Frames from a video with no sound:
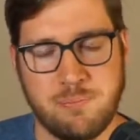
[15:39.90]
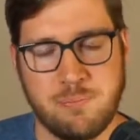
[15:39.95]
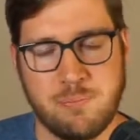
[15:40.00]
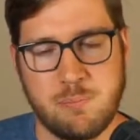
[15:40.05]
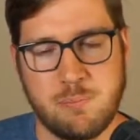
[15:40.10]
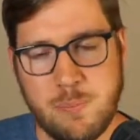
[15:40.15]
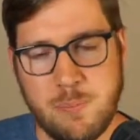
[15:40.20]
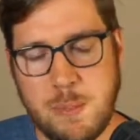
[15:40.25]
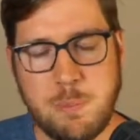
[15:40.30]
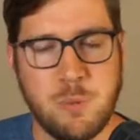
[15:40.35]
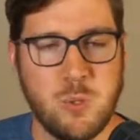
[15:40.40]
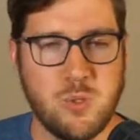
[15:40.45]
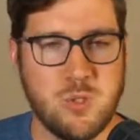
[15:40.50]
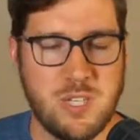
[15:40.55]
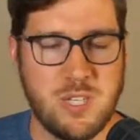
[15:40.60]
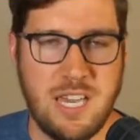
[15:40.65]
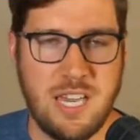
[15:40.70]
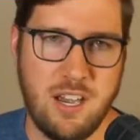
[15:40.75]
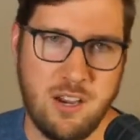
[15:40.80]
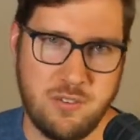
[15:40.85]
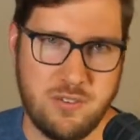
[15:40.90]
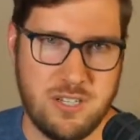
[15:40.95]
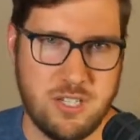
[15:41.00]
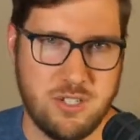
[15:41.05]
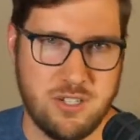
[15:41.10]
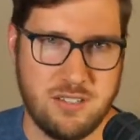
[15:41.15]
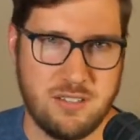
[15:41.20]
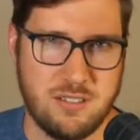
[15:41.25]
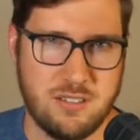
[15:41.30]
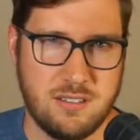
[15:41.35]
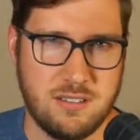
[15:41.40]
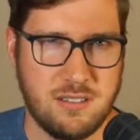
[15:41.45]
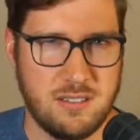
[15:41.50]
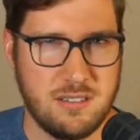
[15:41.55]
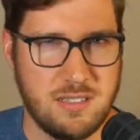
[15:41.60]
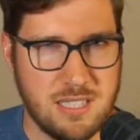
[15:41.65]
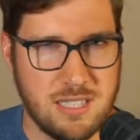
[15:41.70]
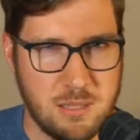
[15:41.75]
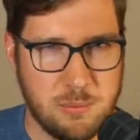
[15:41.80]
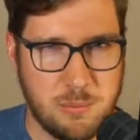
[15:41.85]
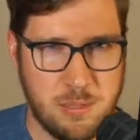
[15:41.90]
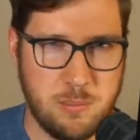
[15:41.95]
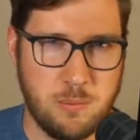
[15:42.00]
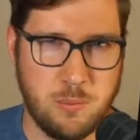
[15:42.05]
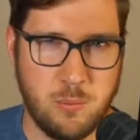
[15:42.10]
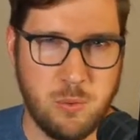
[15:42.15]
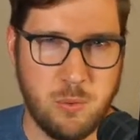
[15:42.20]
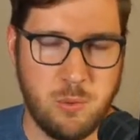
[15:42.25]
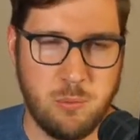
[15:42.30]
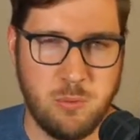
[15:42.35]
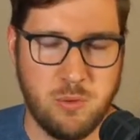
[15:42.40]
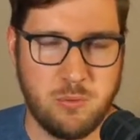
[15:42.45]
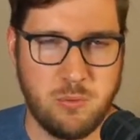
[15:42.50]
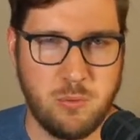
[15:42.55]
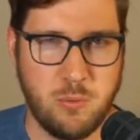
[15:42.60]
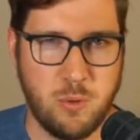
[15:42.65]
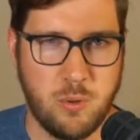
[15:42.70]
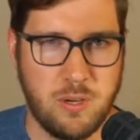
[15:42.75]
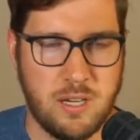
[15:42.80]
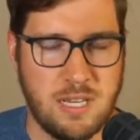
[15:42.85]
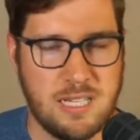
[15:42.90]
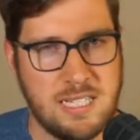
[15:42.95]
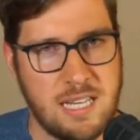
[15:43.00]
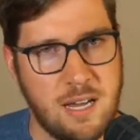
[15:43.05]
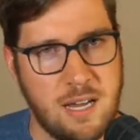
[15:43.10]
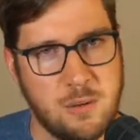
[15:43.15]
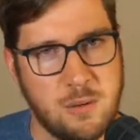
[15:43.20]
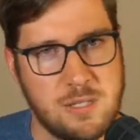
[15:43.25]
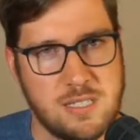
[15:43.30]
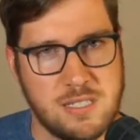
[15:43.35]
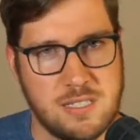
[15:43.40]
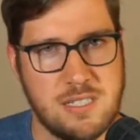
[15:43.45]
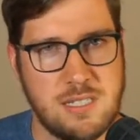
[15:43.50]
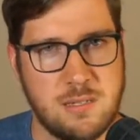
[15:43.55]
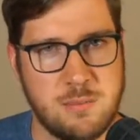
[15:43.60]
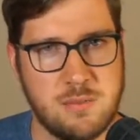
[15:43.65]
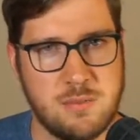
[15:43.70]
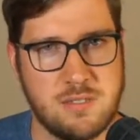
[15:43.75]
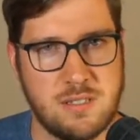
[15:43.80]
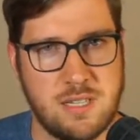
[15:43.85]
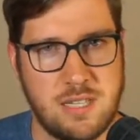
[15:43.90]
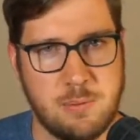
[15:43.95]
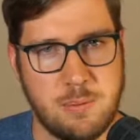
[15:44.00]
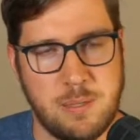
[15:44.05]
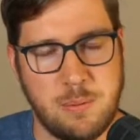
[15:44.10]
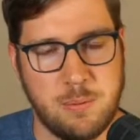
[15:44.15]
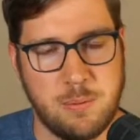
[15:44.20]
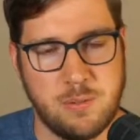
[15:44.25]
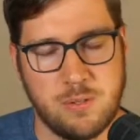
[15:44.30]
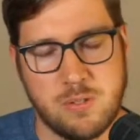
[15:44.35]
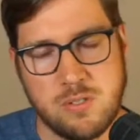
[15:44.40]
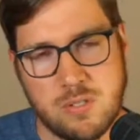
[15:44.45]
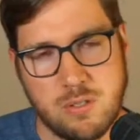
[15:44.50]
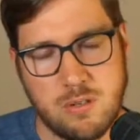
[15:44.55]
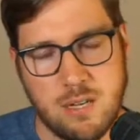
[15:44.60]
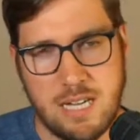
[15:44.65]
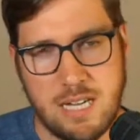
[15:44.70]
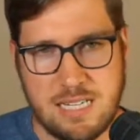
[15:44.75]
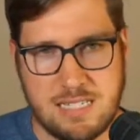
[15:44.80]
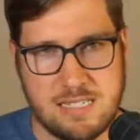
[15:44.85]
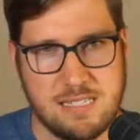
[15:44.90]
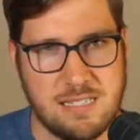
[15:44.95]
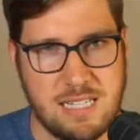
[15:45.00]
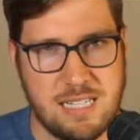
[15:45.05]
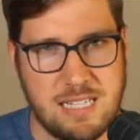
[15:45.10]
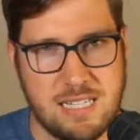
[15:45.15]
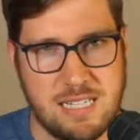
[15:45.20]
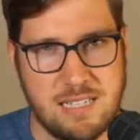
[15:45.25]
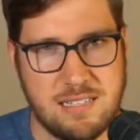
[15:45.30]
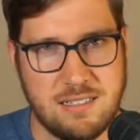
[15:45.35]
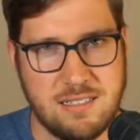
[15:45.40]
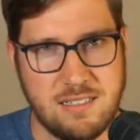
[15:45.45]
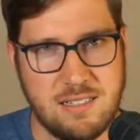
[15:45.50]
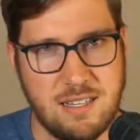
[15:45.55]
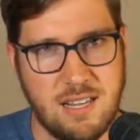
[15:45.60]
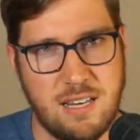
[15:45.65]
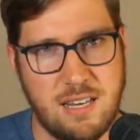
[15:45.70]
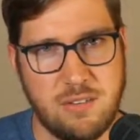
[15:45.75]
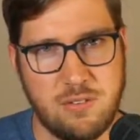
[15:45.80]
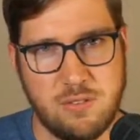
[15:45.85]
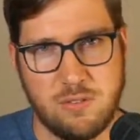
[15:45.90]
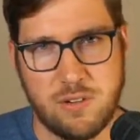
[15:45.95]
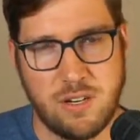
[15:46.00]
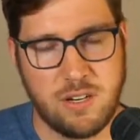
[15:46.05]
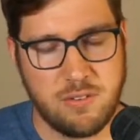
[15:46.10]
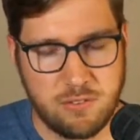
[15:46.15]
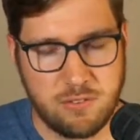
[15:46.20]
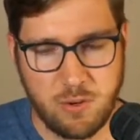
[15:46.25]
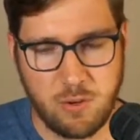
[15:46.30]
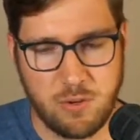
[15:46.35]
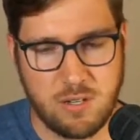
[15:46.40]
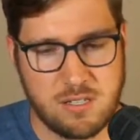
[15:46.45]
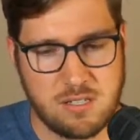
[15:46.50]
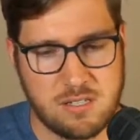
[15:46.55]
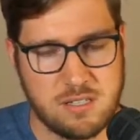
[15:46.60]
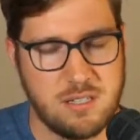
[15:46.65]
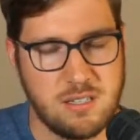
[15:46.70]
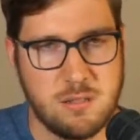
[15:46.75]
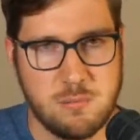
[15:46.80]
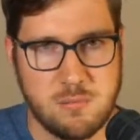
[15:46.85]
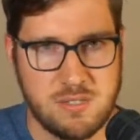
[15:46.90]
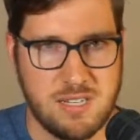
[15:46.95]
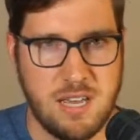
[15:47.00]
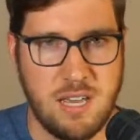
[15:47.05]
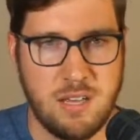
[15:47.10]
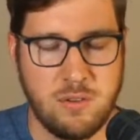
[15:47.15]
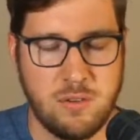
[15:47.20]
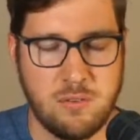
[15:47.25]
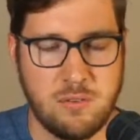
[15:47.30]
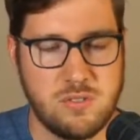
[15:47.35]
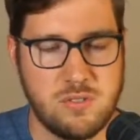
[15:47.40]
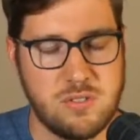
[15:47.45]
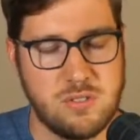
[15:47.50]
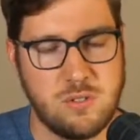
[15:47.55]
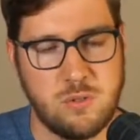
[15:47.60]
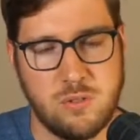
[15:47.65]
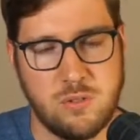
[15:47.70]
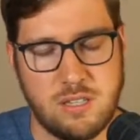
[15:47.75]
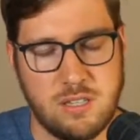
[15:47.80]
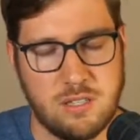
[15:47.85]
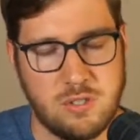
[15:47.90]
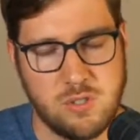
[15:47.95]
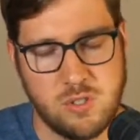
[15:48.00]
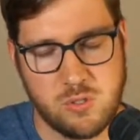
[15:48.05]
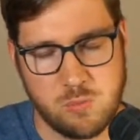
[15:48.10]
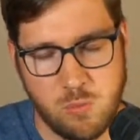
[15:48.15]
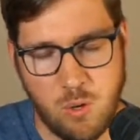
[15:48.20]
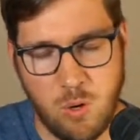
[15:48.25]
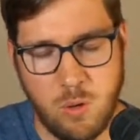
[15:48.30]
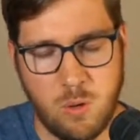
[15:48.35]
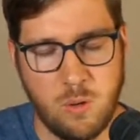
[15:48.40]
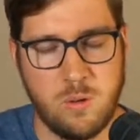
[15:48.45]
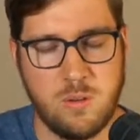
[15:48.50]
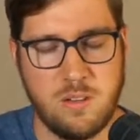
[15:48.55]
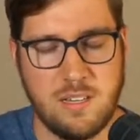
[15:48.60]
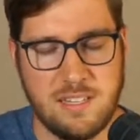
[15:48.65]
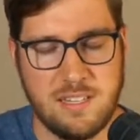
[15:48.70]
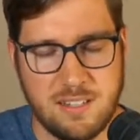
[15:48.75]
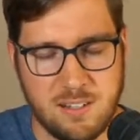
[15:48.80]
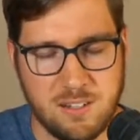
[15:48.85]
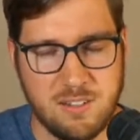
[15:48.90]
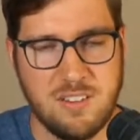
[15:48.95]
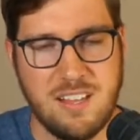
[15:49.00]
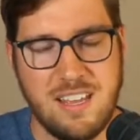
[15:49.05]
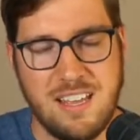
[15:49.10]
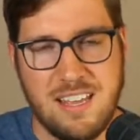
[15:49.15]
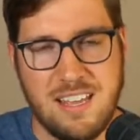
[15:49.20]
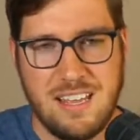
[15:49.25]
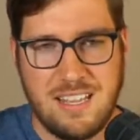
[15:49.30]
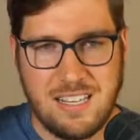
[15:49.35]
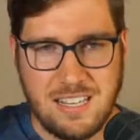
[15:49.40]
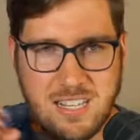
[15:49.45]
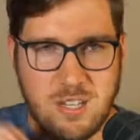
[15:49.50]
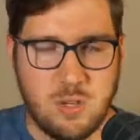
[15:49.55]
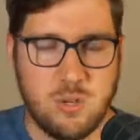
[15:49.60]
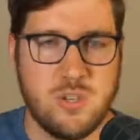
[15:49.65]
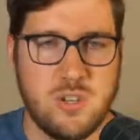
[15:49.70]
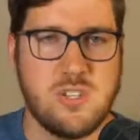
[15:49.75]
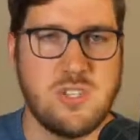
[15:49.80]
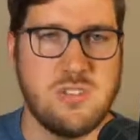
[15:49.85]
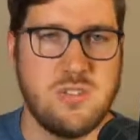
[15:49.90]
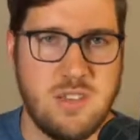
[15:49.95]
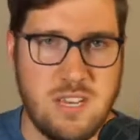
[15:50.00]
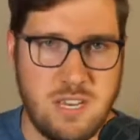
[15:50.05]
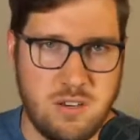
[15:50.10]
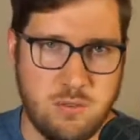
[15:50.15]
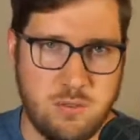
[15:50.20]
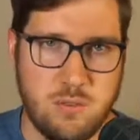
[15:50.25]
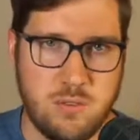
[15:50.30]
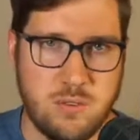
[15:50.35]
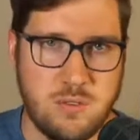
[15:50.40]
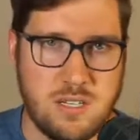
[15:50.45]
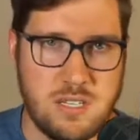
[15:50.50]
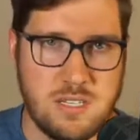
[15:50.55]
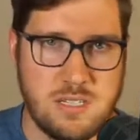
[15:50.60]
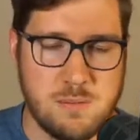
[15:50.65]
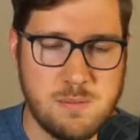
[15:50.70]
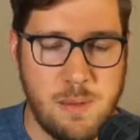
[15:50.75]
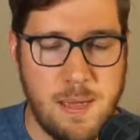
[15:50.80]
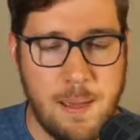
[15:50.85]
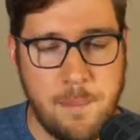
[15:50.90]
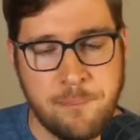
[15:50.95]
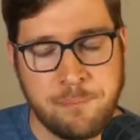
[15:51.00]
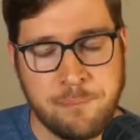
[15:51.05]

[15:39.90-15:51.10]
people took care of each other a little bit more before. And now it seems like people are so isolated. and very focused on themselves and only their small little units of influence. But